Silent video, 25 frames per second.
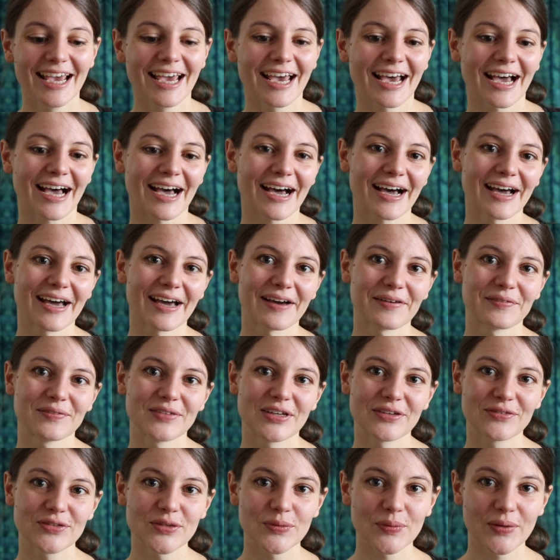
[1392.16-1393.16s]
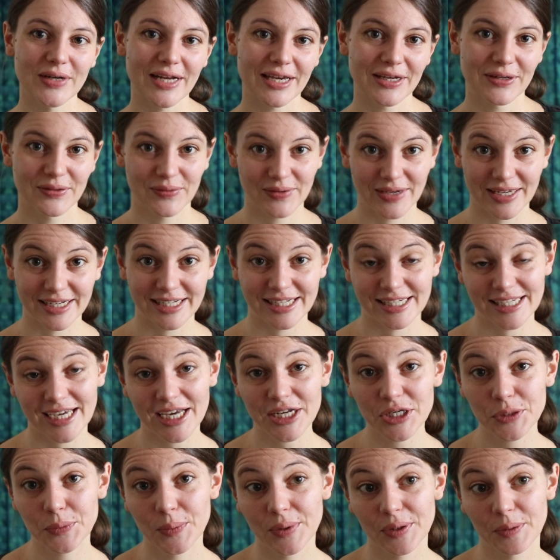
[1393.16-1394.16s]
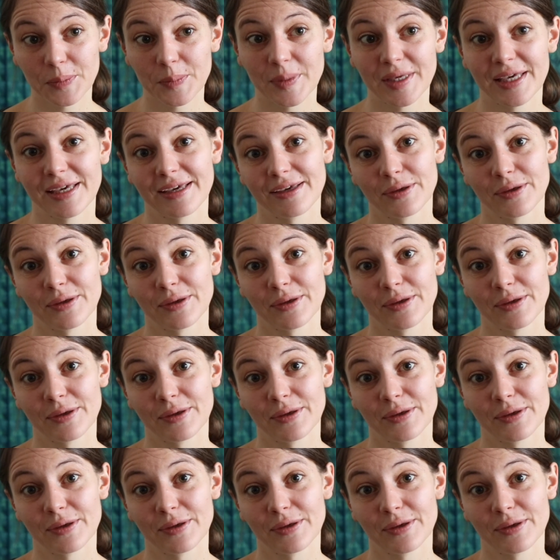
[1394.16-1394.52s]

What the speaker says: If you would like to get in touch with me,